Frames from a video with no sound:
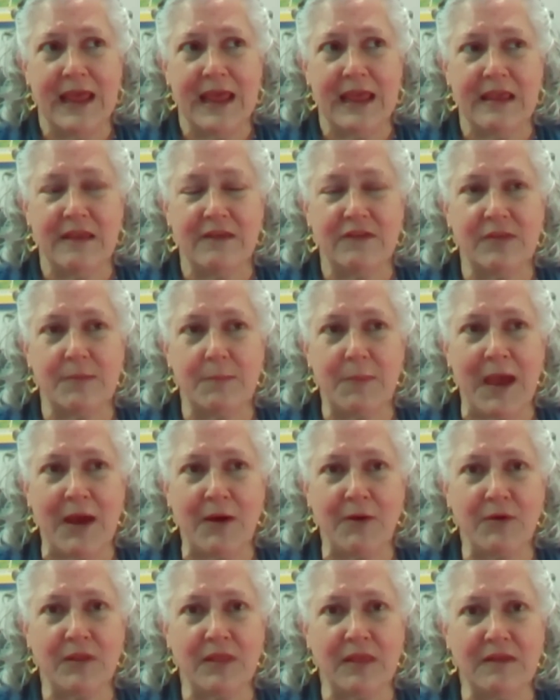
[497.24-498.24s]
is the
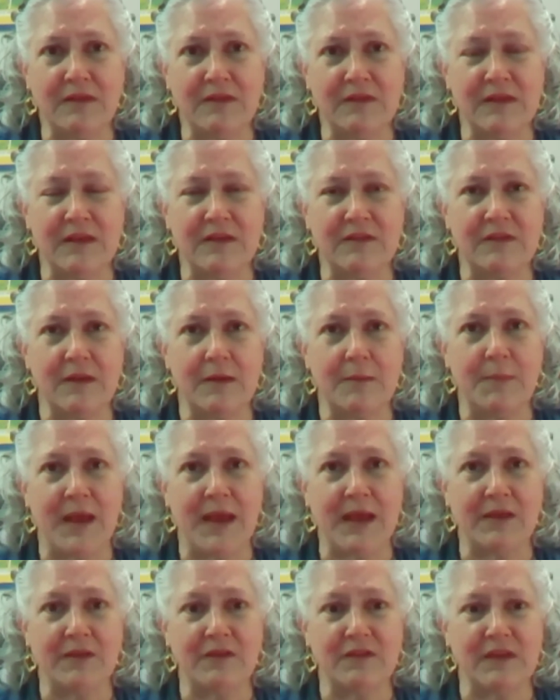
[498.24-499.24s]
powerlessness
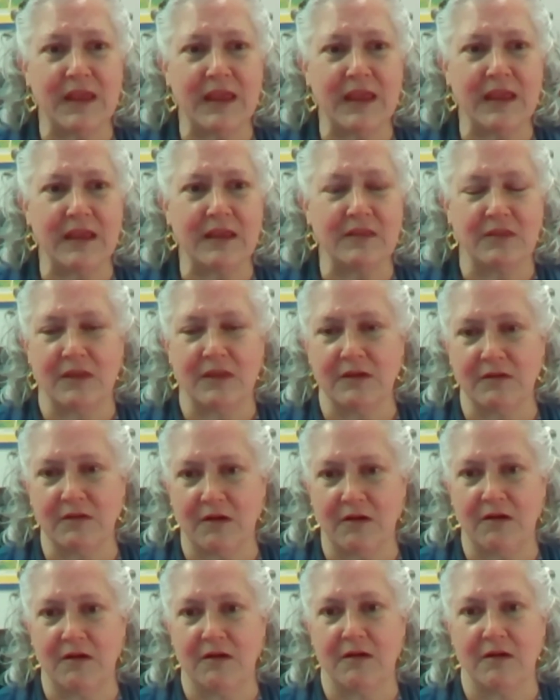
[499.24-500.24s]
about saying there
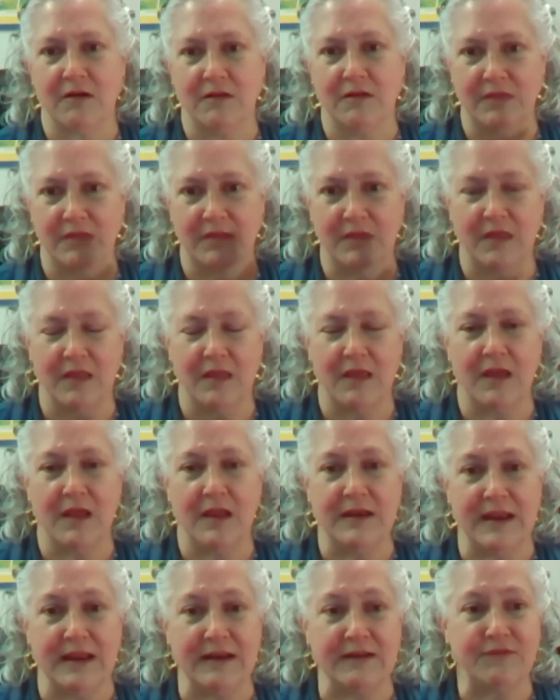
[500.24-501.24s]
are
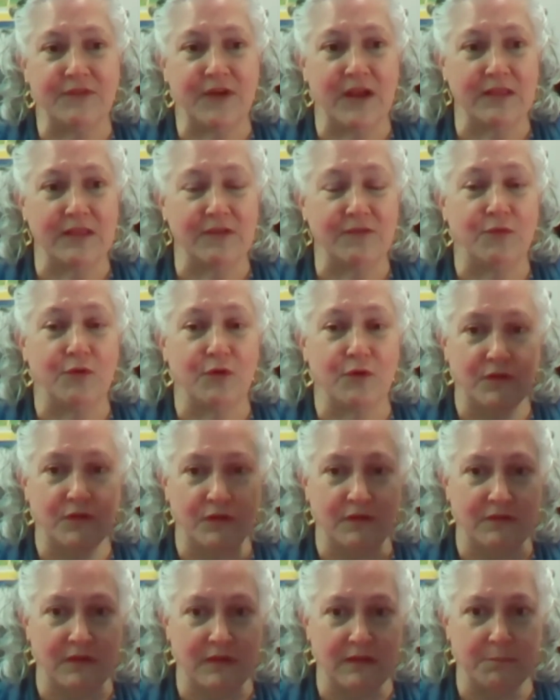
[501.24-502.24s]
identifying the
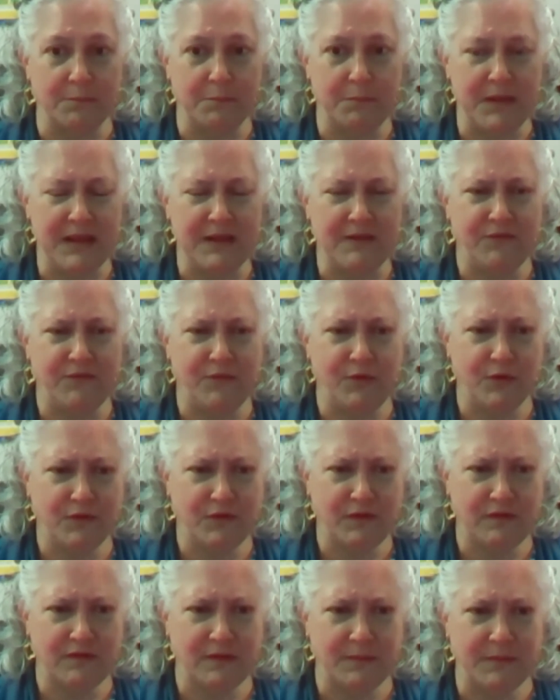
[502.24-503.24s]
forces, these big
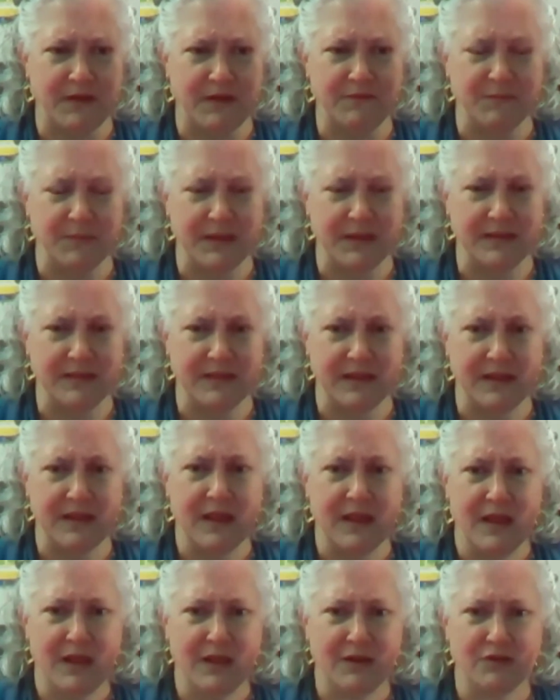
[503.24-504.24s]
forces above me that
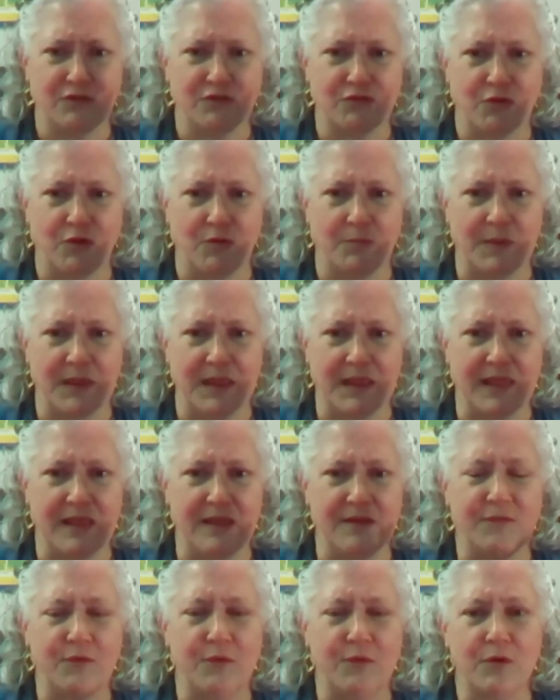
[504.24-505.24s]
control my
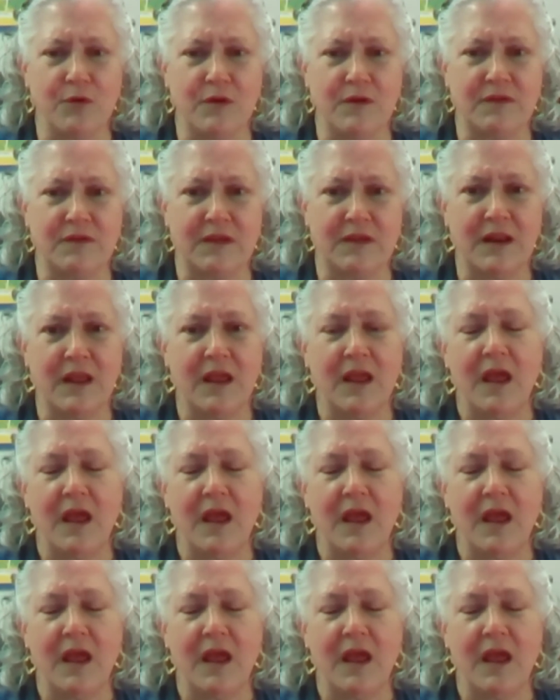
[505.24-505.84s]
life, or is it